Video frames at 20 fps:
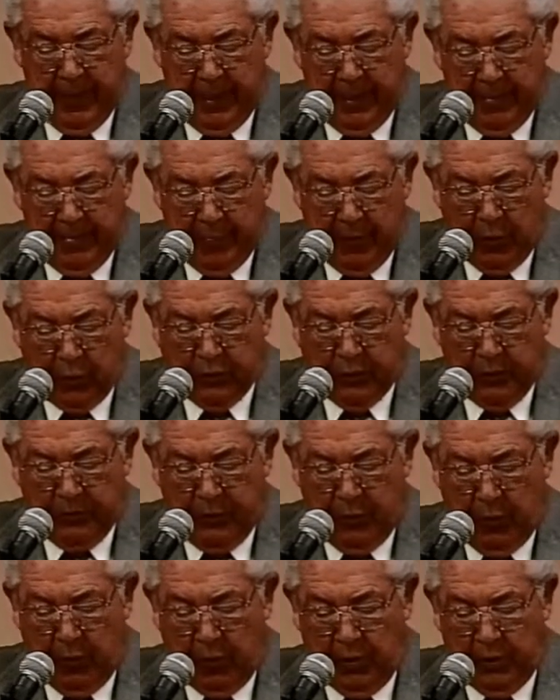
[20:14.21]
most
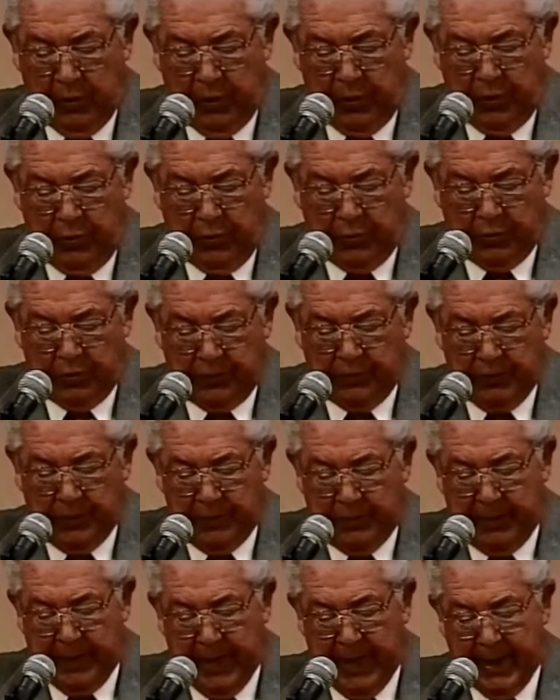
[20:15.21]
importantly, the use of
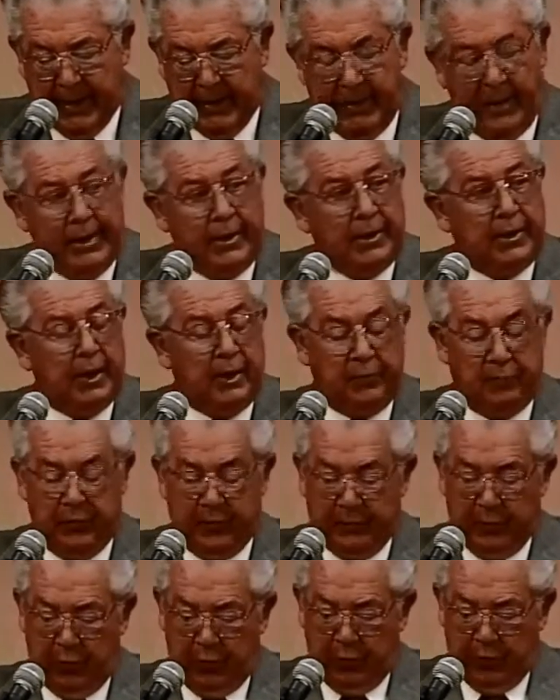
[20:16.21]
combined income
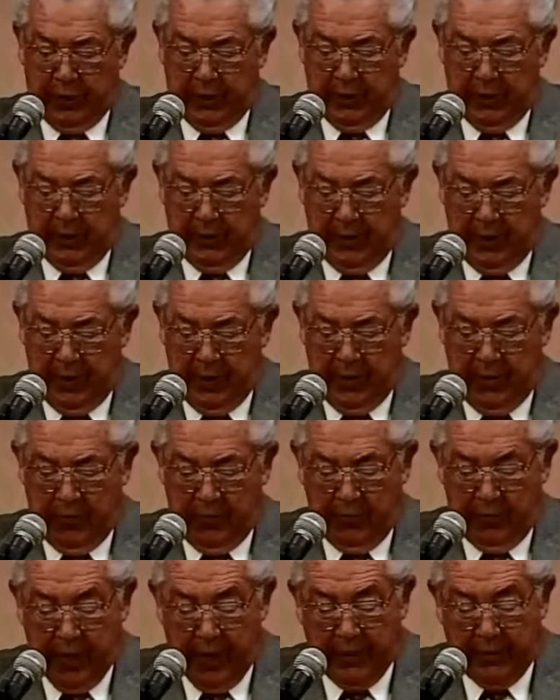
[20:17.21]
reporting
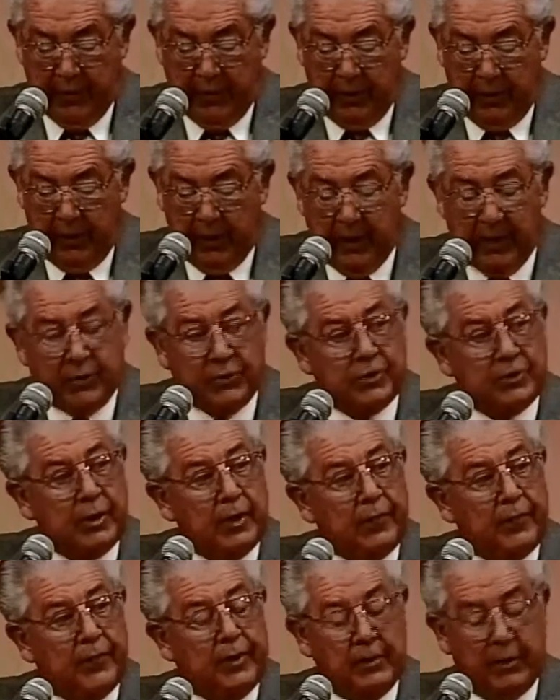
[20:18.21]
rather than allowing
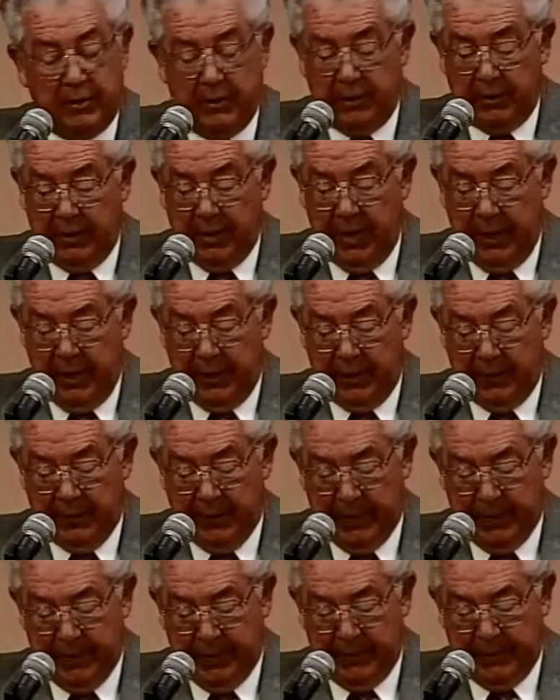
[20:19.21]
separate accounting
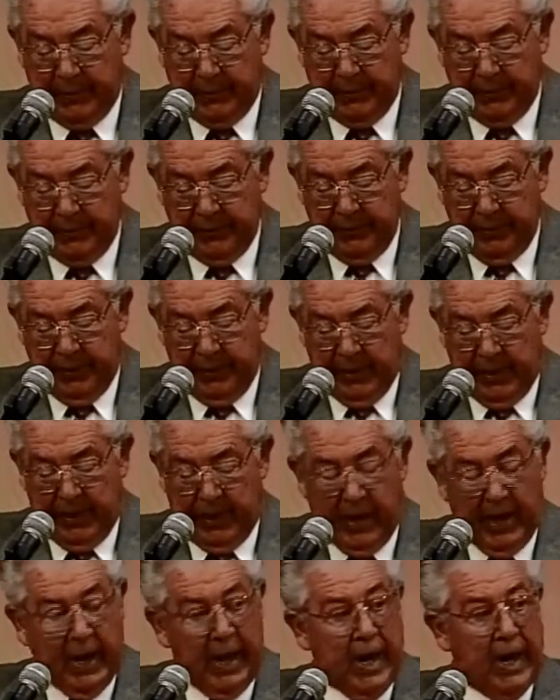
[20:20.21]
methods.
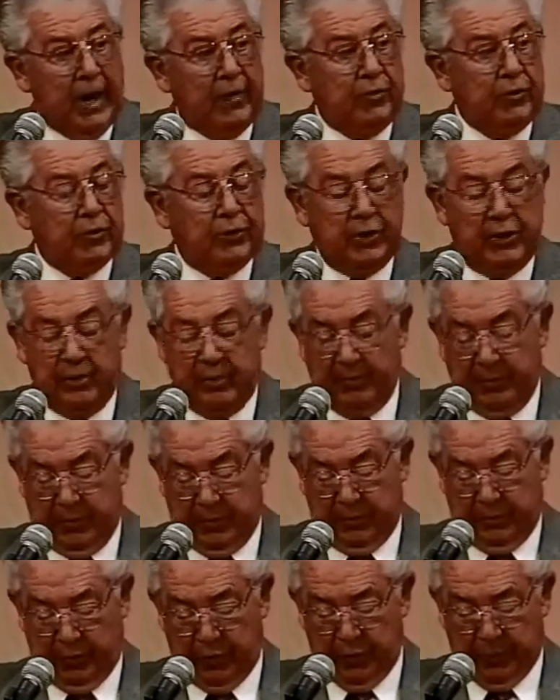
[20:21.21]
However, some could,
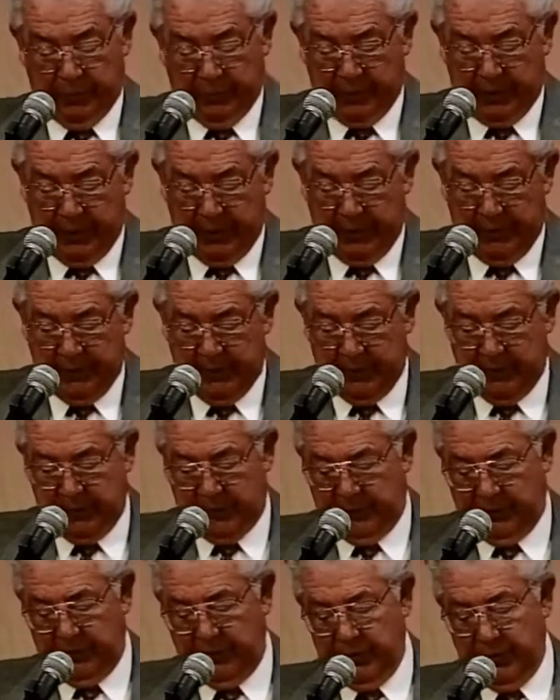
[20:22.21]
would perceive this,
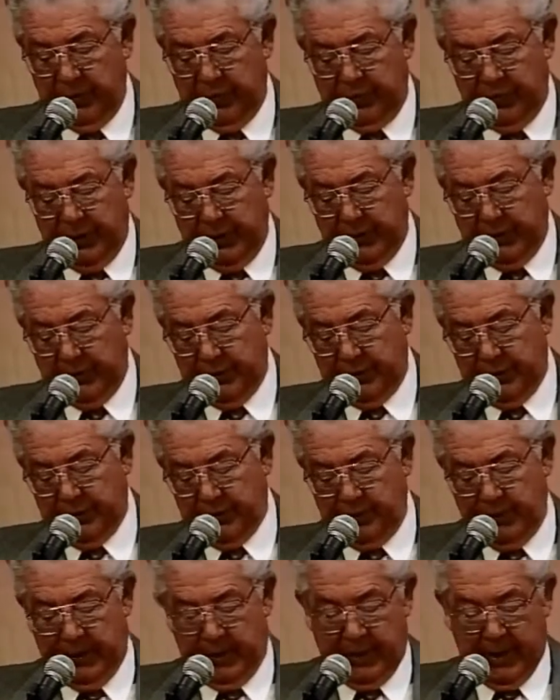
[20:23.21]
these changes as
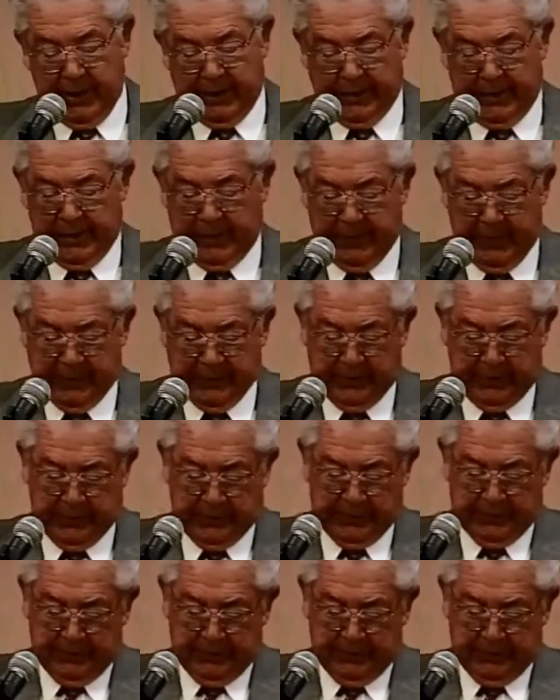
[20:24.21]
being anti-business.